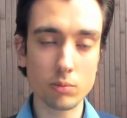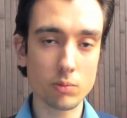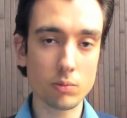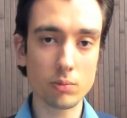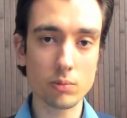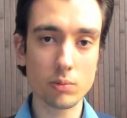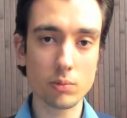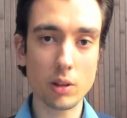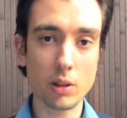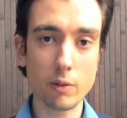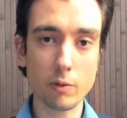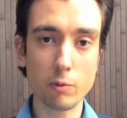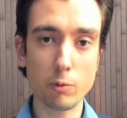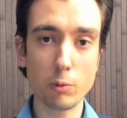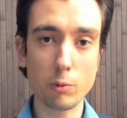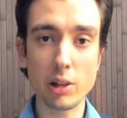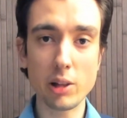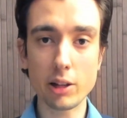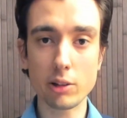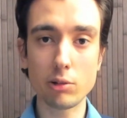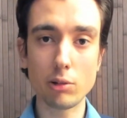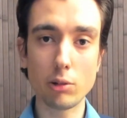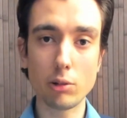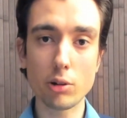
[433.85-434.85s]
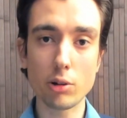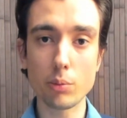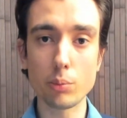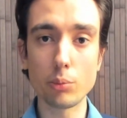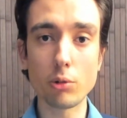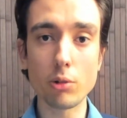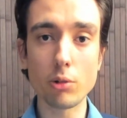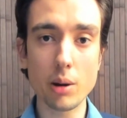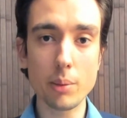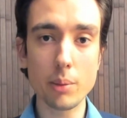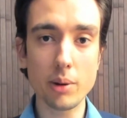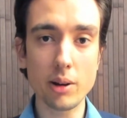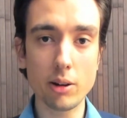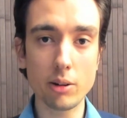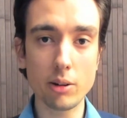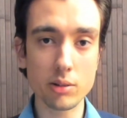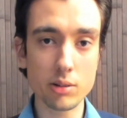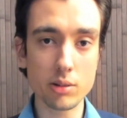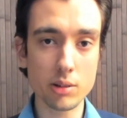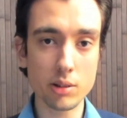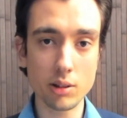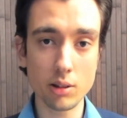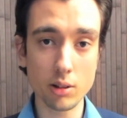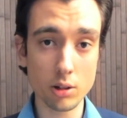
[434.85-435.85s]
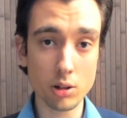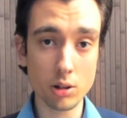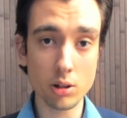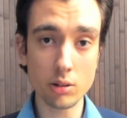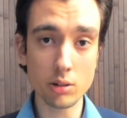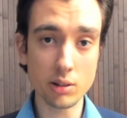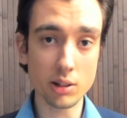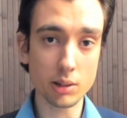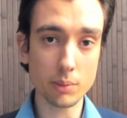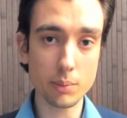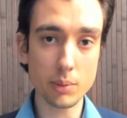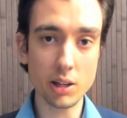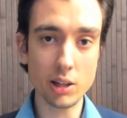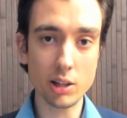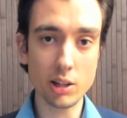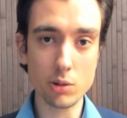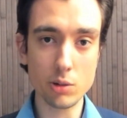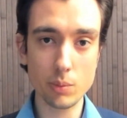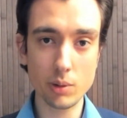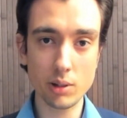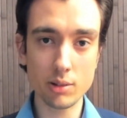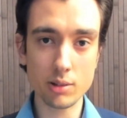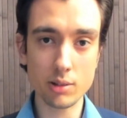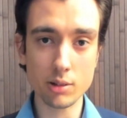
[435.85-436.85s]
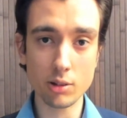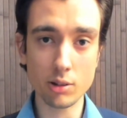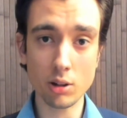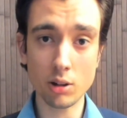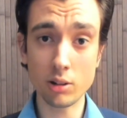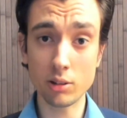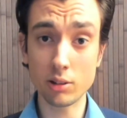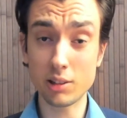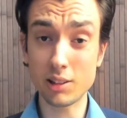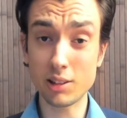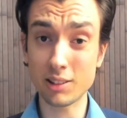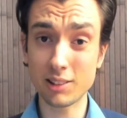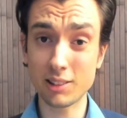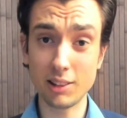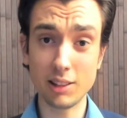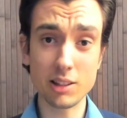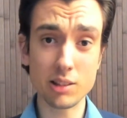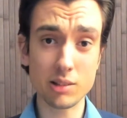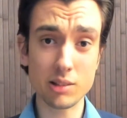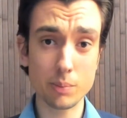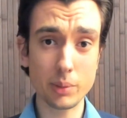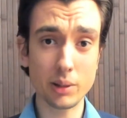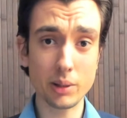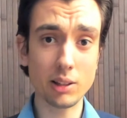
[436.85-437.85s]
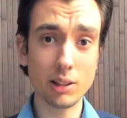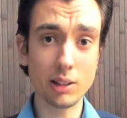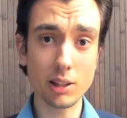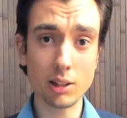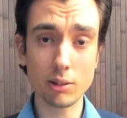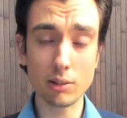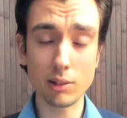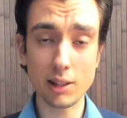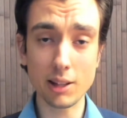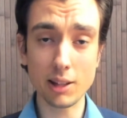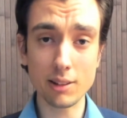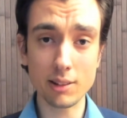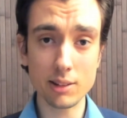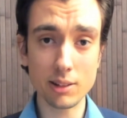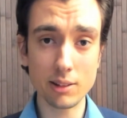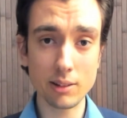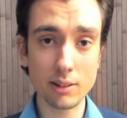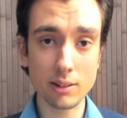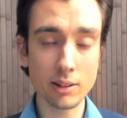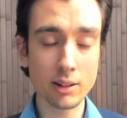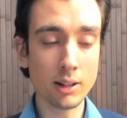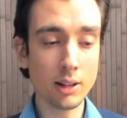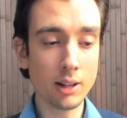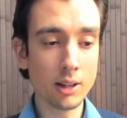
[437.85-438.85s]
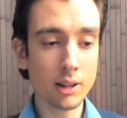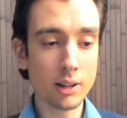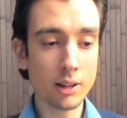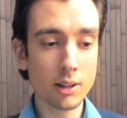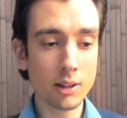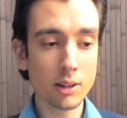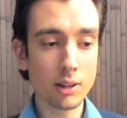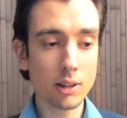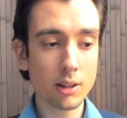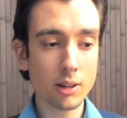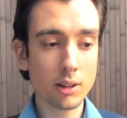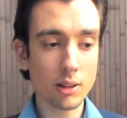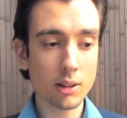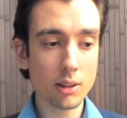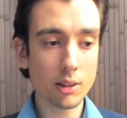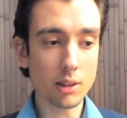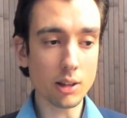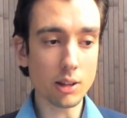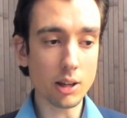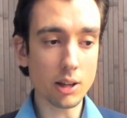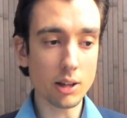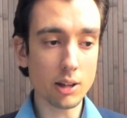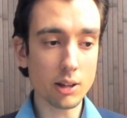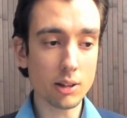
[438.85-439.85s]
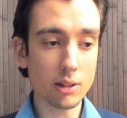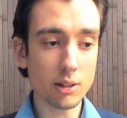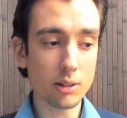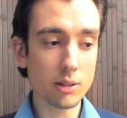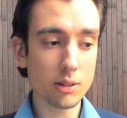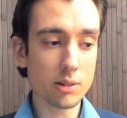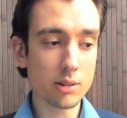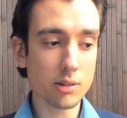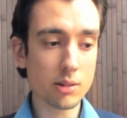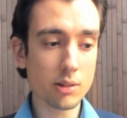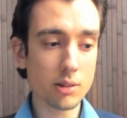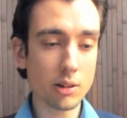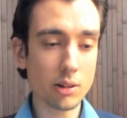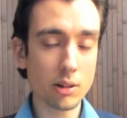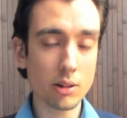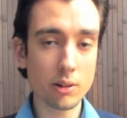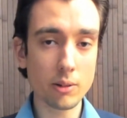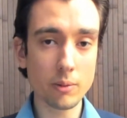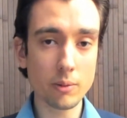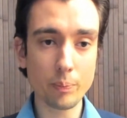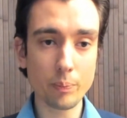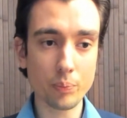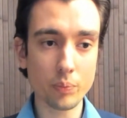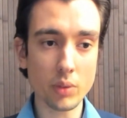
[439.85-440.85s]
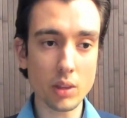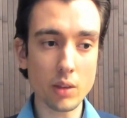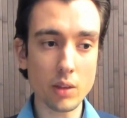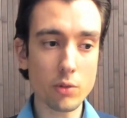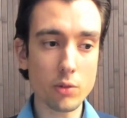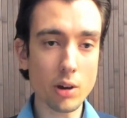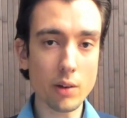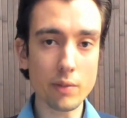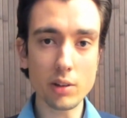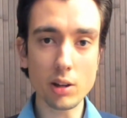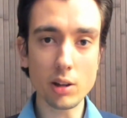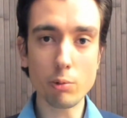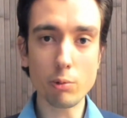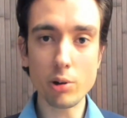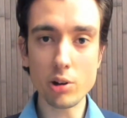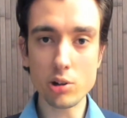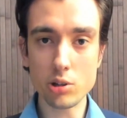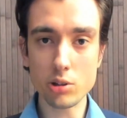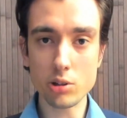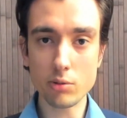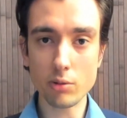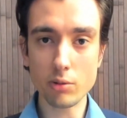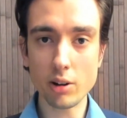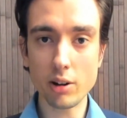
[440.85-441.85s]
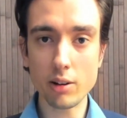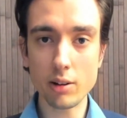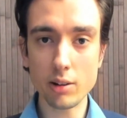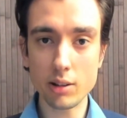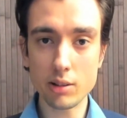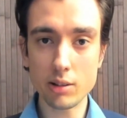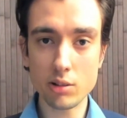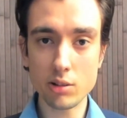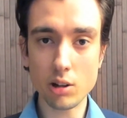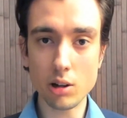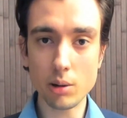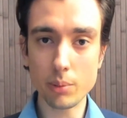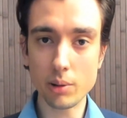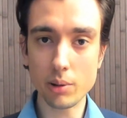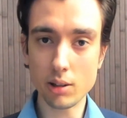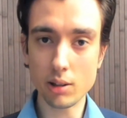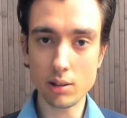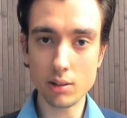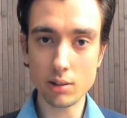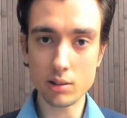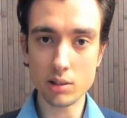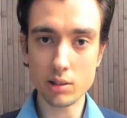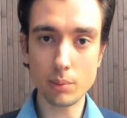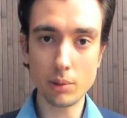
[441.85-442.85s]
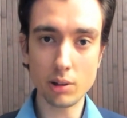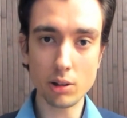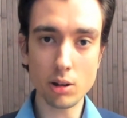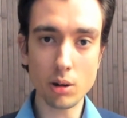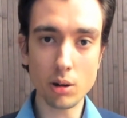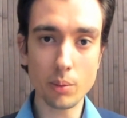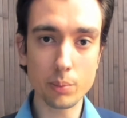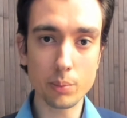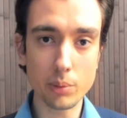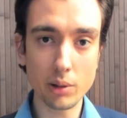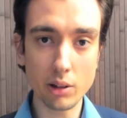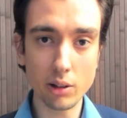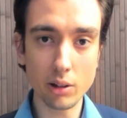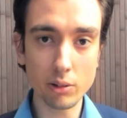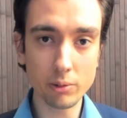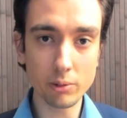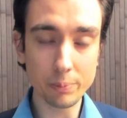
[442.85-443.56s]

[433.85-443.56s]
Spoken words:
if you would like to learn more about contact management, contact list building on LinkedIn, and if you have any questions regarding this topic, simply comment below.